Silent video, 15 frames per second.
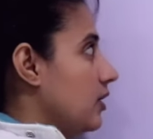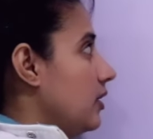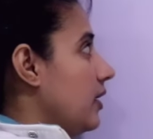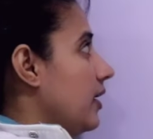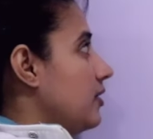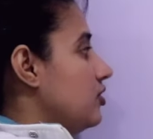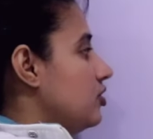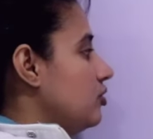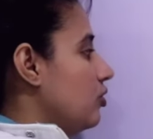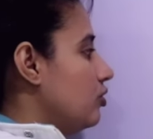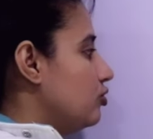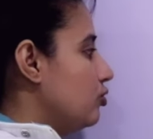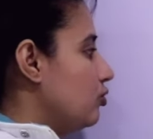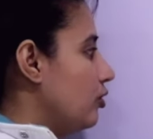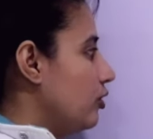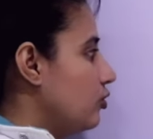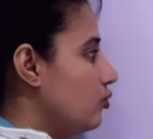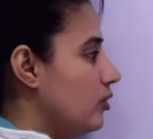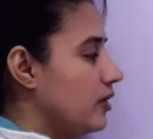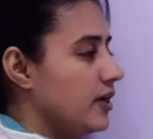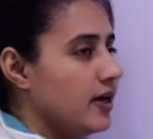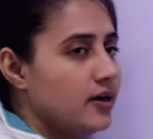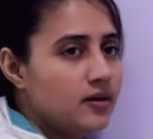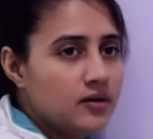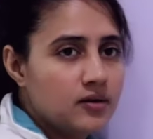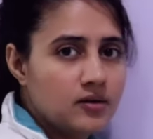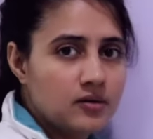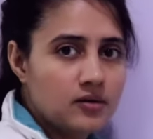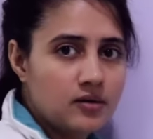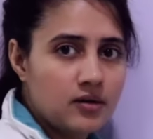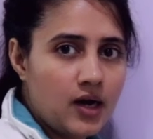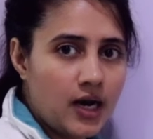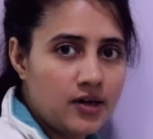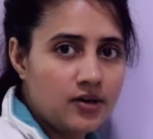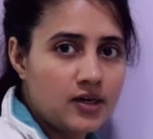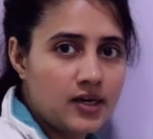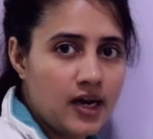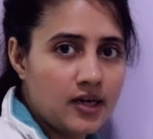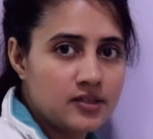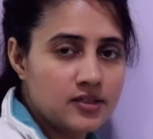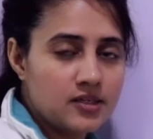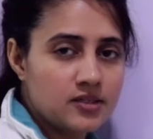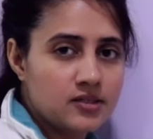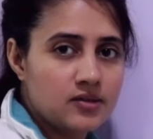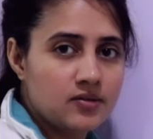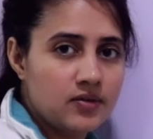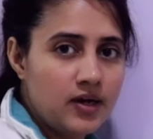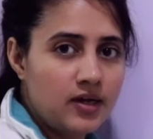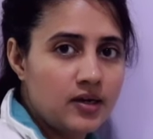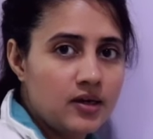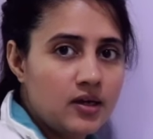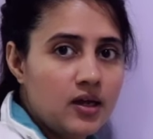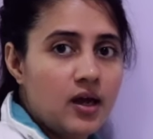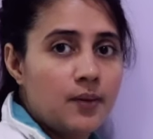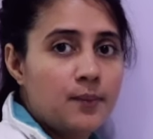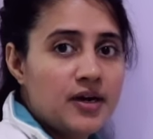he and she also going to attend 100 classes, right?